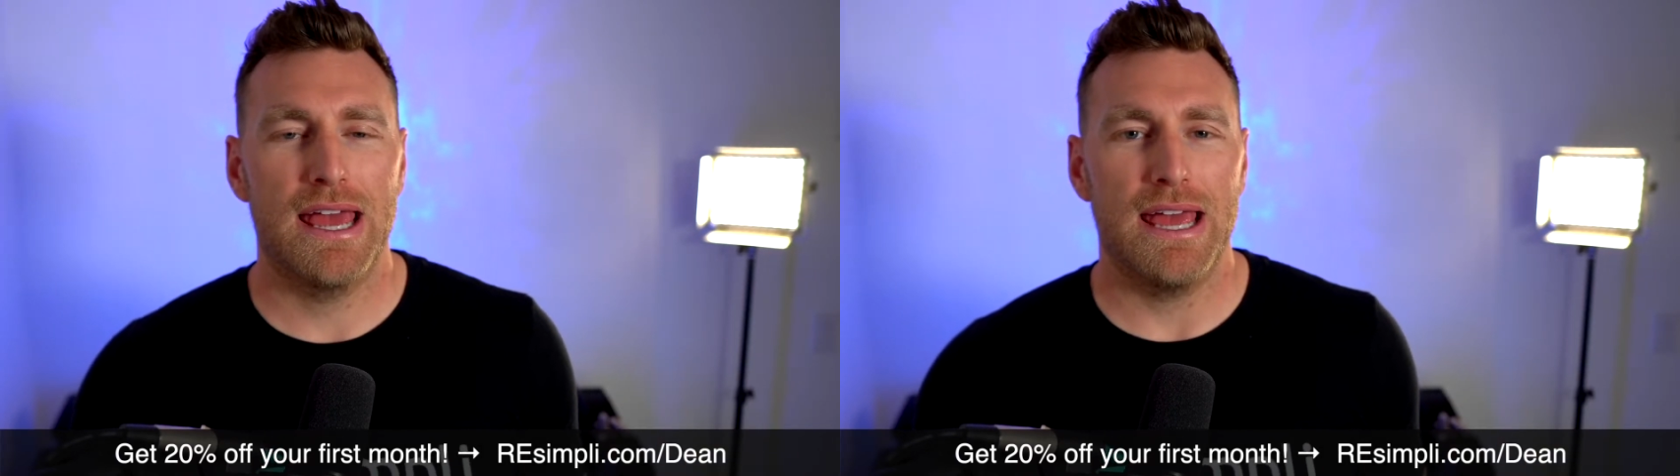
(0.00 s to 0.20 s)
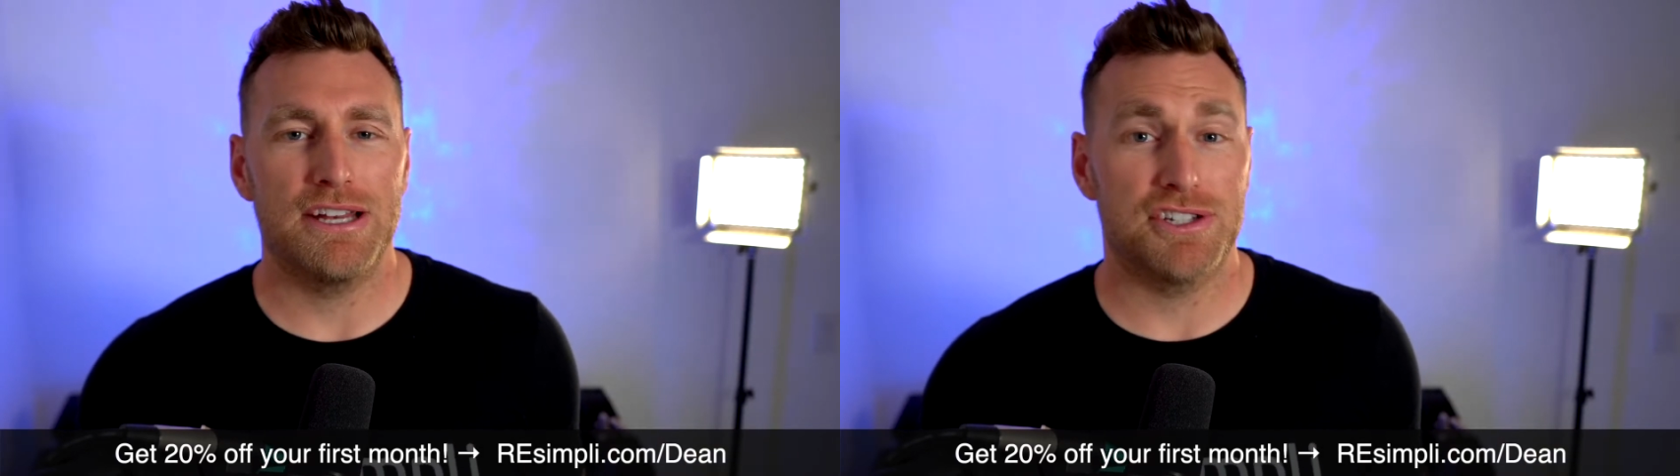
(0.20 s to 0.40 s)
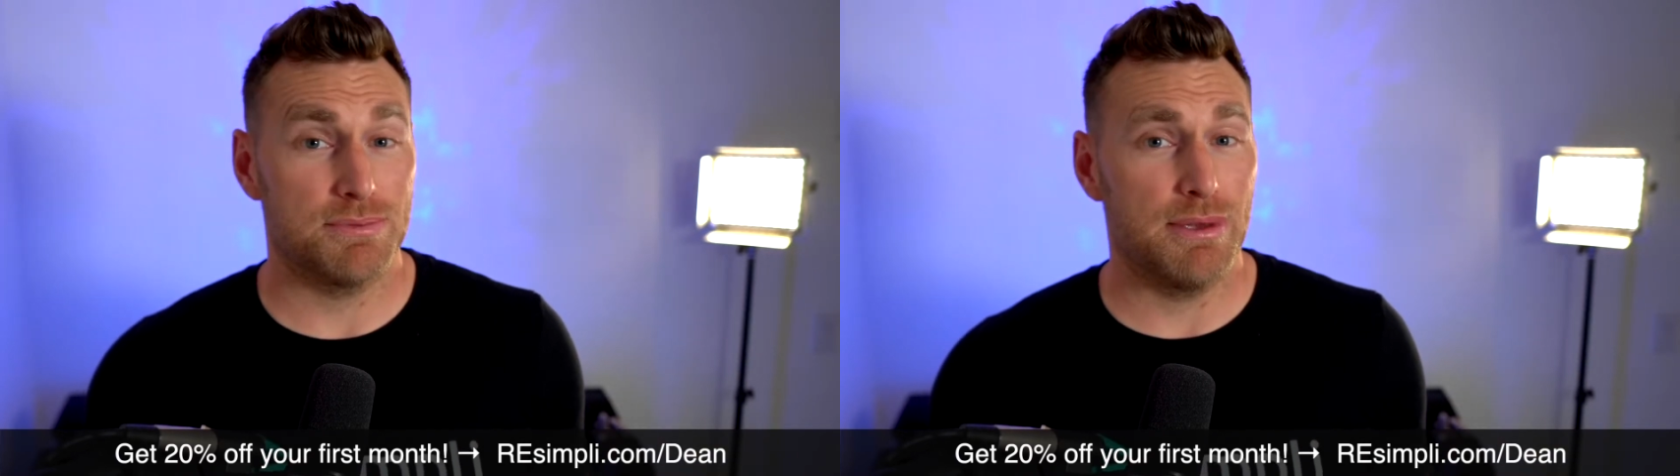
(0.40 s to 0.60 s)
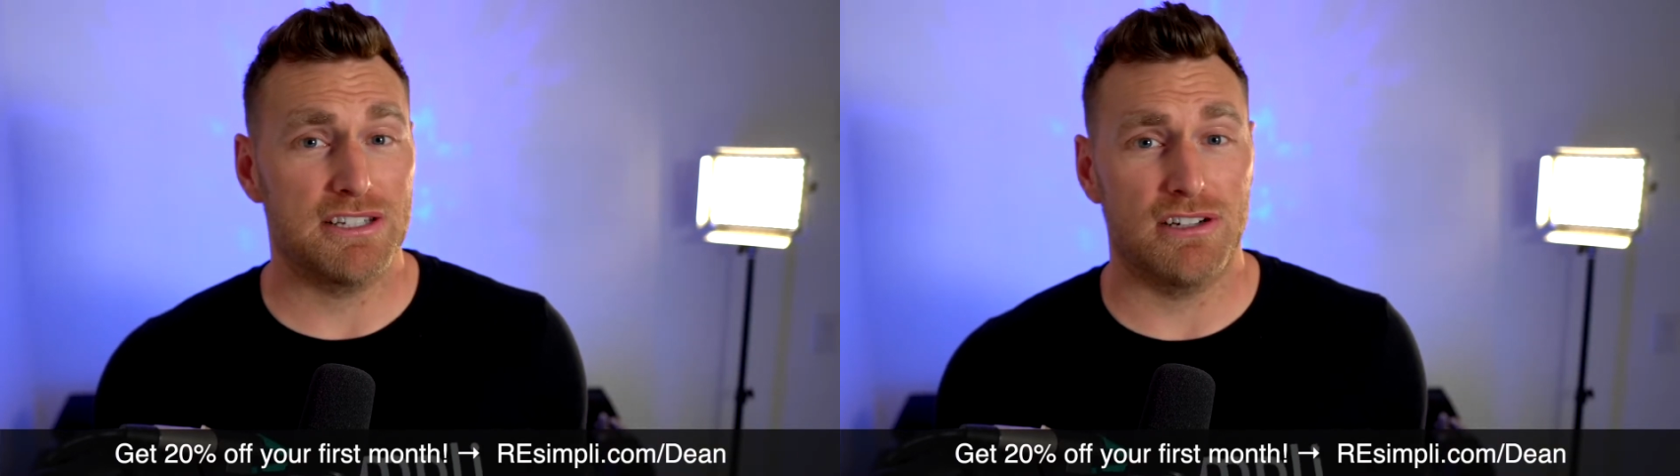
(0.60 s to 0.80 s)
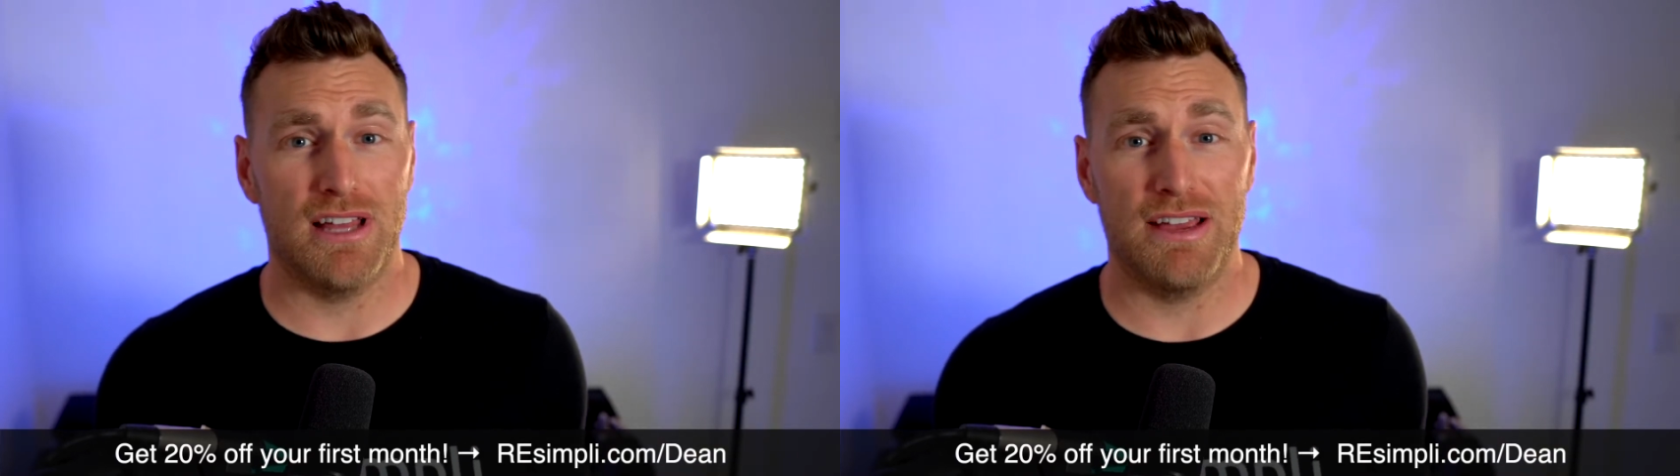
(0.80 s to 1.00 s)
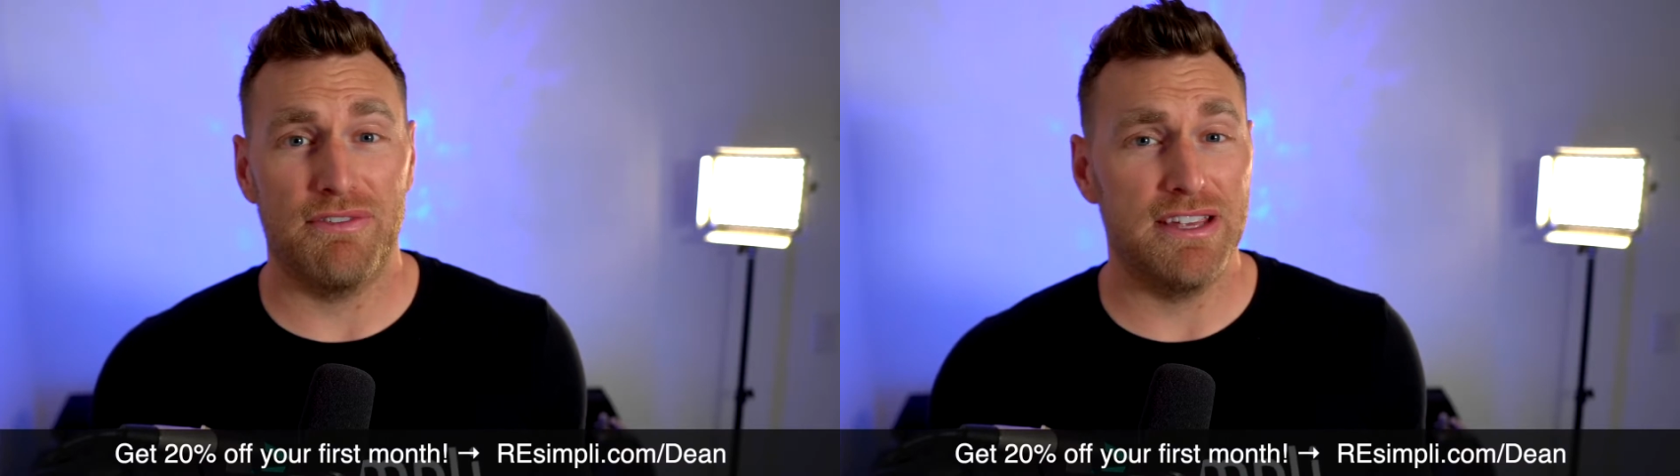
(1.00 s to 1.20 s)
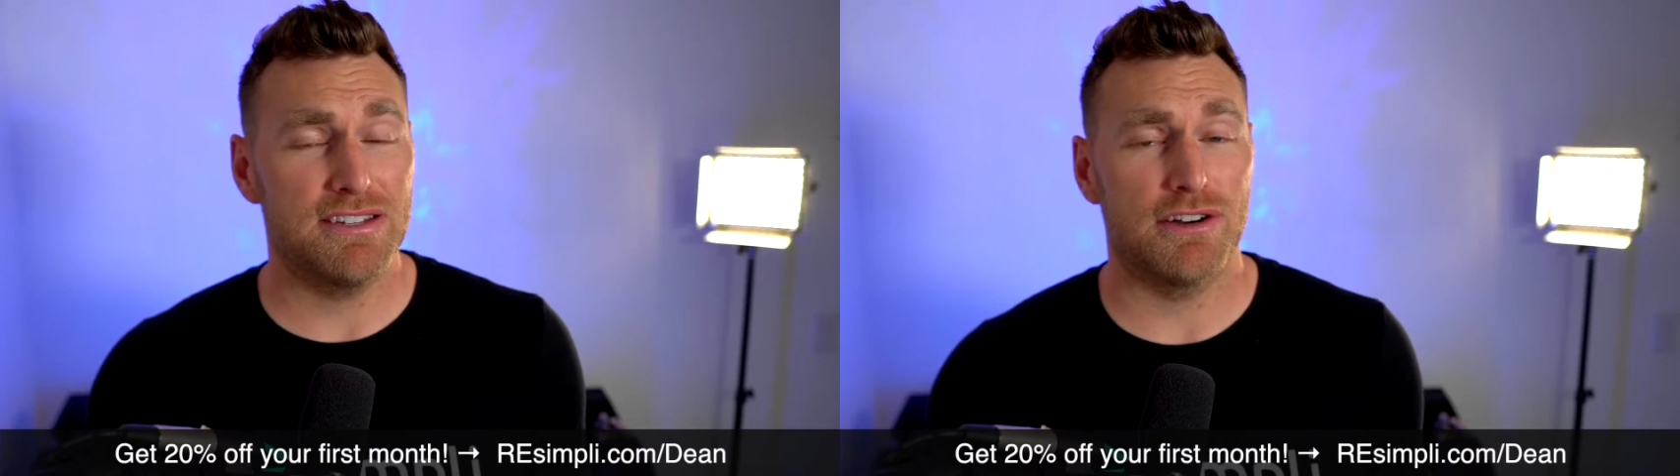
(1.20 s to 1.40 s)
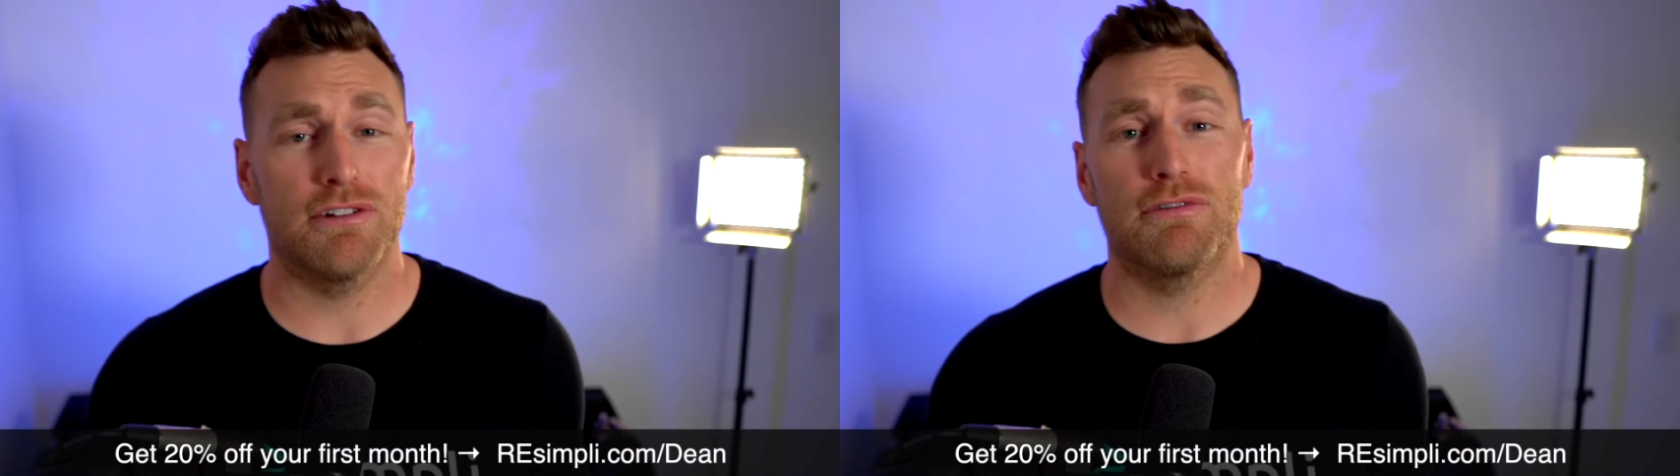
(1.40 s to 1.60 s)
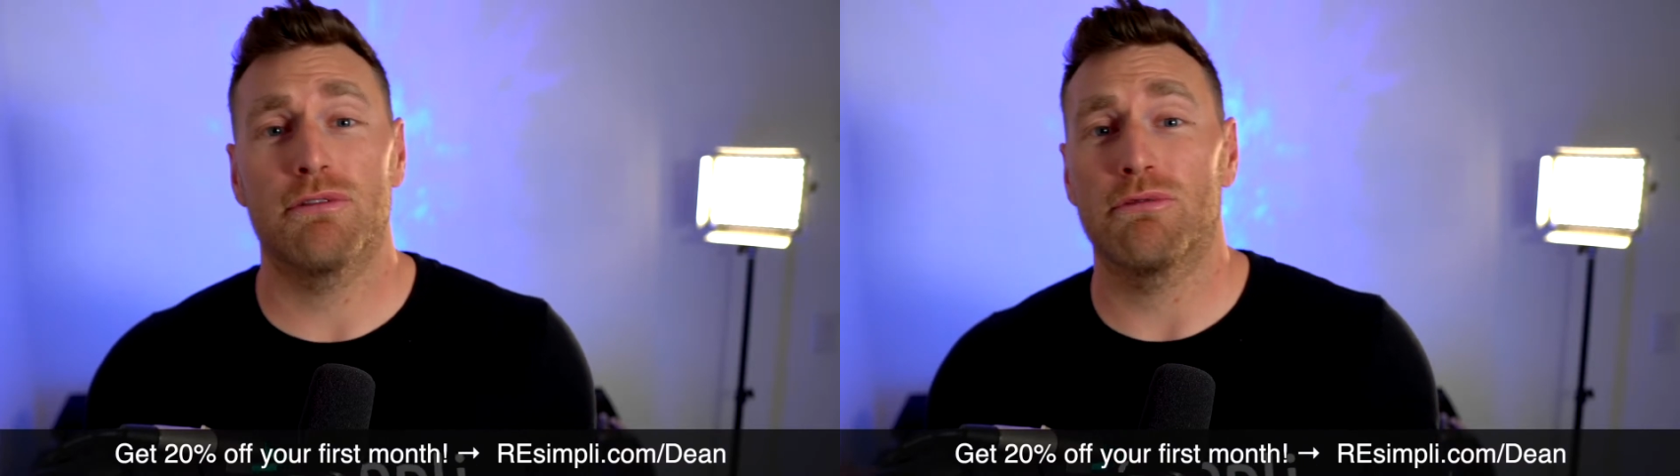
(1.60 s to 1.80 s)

and just makes our life easier